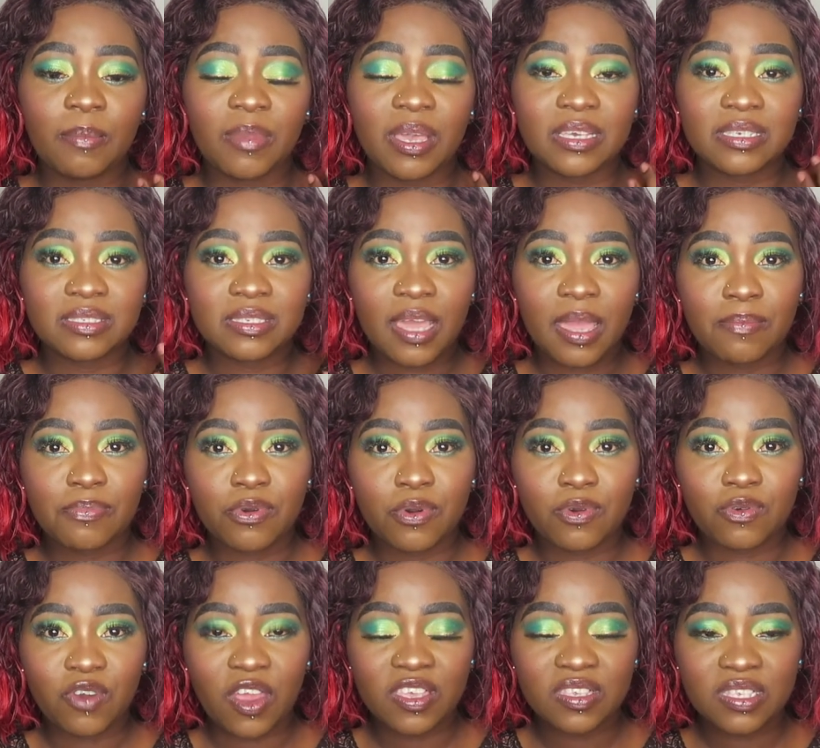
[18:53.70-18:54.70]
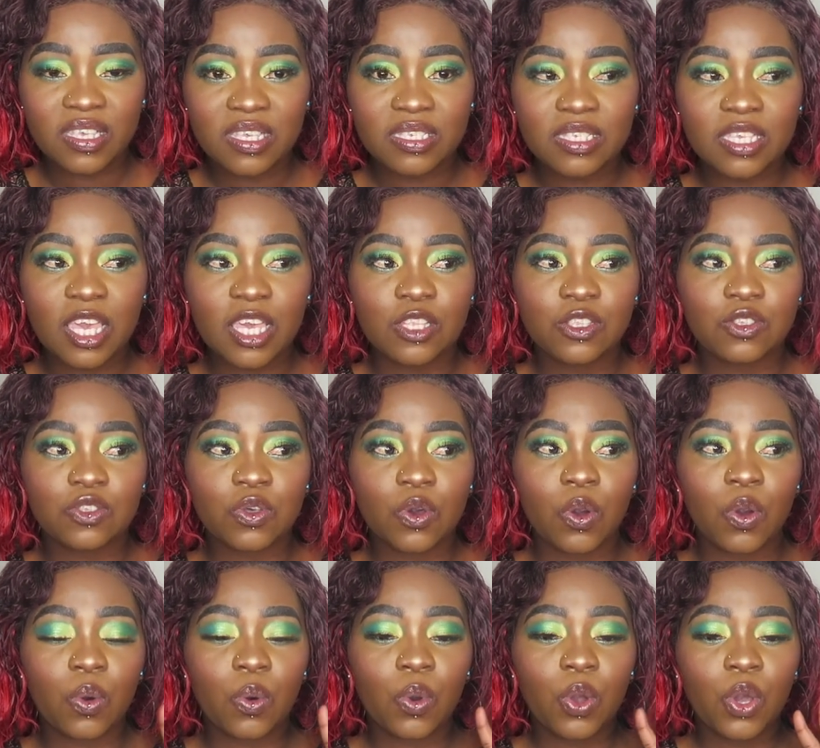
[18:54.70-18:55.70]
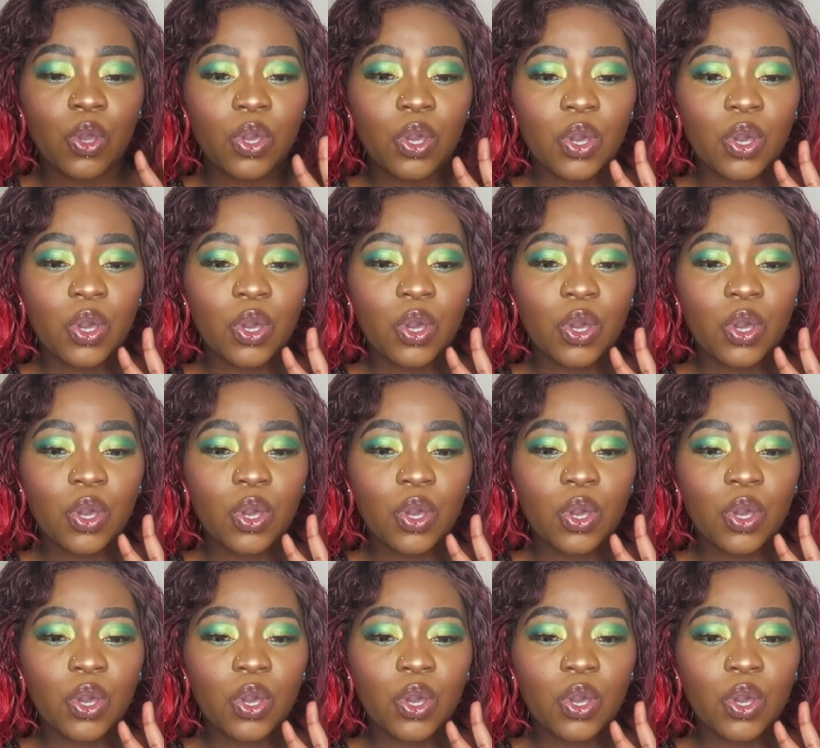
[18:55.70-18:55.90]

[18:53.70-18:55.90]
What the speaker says: as time progresses. And so